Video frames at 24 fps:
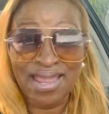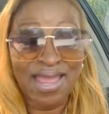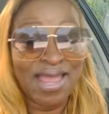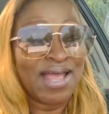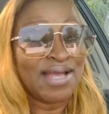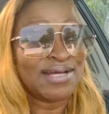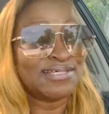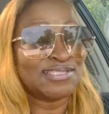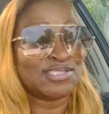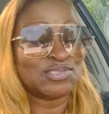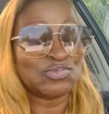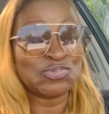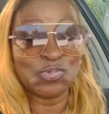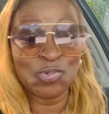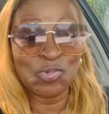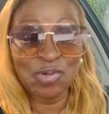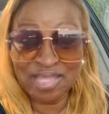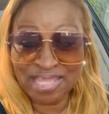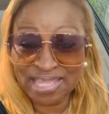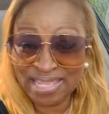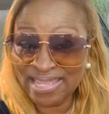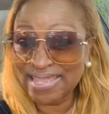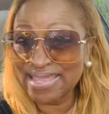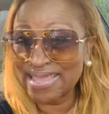because we
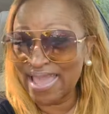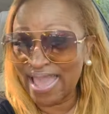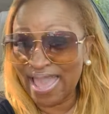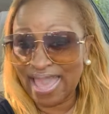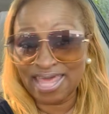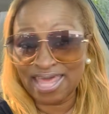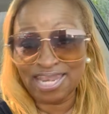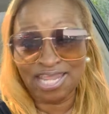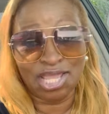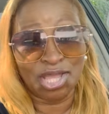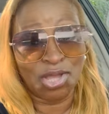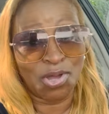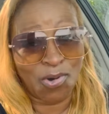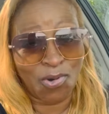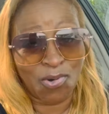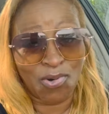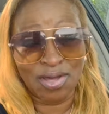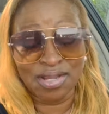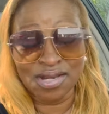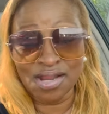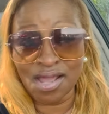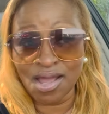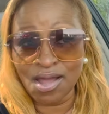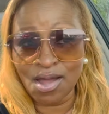got it
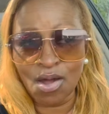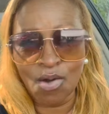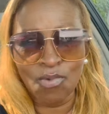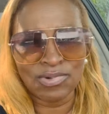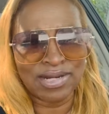going on.